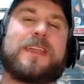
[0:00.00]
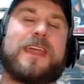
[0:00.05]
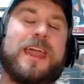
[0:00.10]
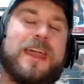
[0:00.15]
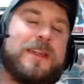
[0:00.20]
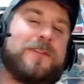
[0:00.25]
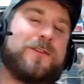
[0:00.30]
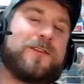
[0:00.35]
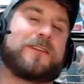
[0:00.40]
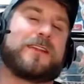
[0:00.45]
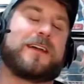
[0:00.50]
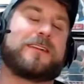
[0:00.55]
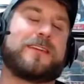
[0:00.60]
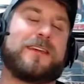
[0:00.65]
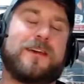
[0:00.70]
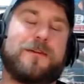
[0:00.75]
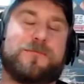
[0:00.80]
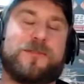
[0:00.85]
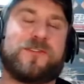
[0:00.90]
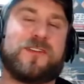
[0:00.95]
And if you'd like to
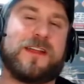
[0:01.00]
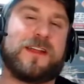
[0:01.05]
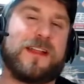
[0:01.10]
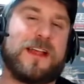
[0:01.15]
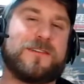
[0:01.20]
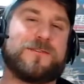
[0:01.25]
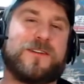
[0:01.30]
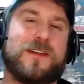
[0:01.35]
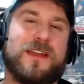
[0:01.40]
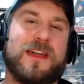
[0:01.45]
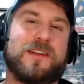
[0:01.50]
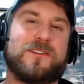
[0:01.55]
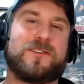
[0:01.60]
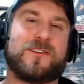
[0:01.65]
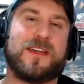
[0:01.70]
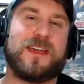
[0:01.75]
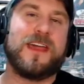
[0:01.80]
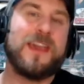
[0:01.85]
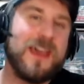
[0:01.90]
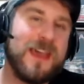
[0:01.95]
help the channel out
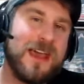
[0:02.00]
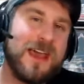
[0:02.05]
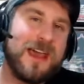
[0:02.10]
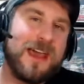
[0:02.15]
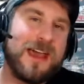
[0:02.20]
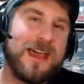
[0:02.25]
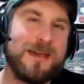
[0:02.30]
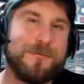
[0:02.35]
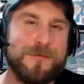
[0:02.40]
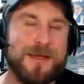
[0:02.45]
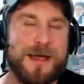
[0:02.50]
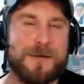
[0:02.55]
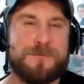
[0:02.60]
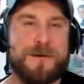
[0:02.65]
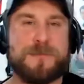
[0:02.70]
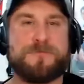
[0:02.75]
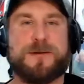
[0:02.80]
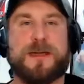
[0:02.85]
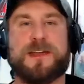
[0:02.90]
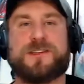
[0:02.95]
financially, hit me up
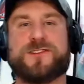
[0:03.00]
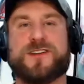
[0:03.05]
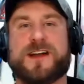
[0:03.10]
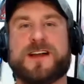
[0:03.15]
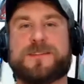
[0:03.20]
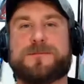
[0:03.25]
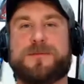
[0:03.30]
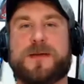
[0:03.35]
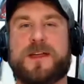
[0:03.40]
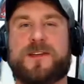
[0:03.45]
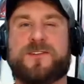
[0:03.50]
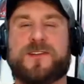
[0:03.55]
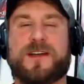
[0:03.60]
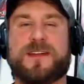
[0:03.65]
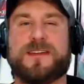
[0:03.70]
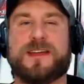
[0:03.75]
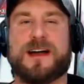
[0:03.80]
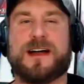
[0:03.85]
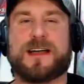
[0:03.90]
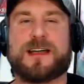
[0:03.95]
on Patreon. It's
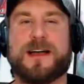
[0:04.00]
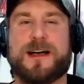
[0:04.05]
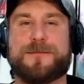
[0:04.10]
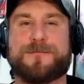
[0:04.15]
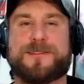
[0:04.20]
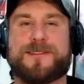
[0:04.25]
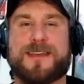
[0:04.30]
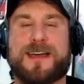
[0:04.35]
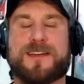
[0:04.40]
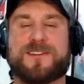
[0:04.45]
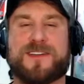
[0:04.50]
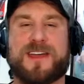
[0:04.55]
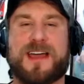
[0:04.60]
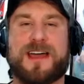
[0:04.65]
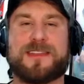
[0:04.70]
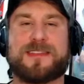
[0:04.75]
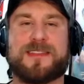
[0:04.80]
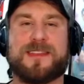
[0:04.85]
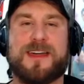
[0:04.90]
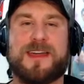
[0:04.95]

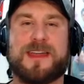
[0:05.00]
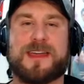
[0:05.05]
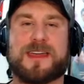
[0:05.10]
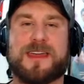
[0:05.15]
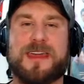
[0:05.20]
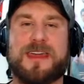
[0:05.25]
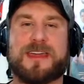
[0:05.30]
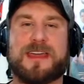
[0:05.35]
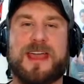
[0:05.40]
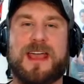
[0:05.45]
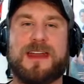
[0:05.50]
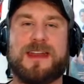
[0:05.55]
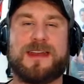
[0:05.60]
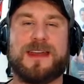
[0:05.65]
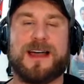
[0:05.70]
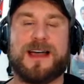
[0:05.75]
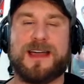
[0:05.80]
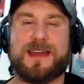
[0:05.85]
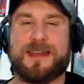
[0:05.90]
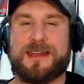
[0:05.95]

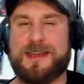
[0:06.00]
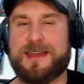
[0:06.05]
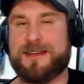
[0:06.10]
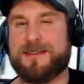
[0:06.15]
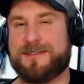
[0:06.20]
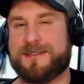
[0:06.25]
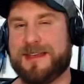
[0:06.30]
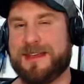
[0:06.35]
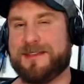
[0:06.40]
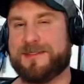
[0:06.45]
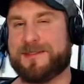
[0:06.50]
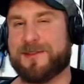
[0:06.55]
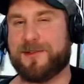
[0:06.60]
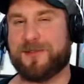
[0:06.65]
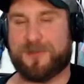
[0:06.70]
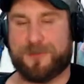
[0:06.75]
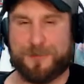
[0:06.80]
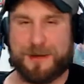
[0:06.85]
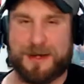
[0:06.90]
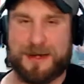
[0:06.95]
patreon.com/athleticgeek89. Easy
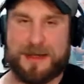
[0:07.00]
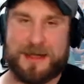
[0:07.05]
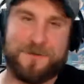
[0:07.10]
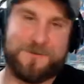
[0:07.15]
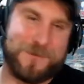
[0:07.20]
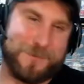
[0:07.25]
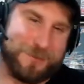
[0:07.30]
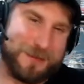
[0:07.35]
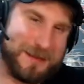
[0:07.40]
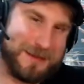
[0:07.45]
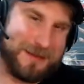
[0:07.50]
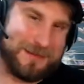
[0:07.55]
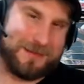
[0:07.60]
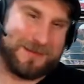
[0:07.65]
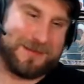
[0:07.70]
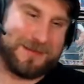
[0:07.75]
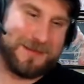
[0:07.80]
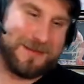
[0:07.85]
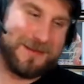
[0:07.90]
social media, if you please.